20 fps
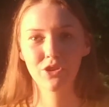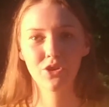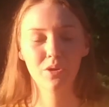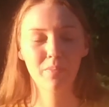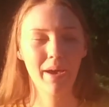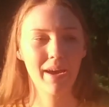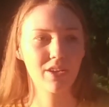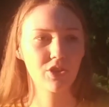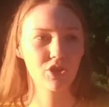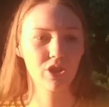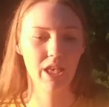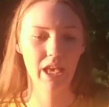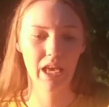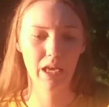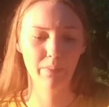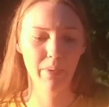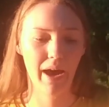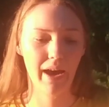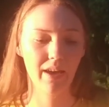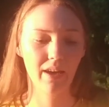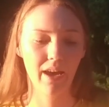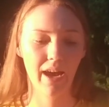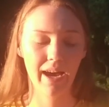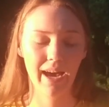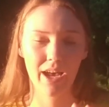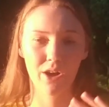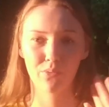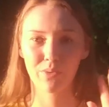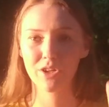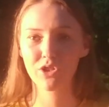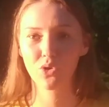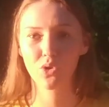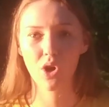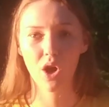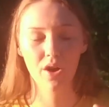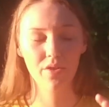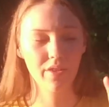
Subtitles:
go to baggage claim. I had a rental car.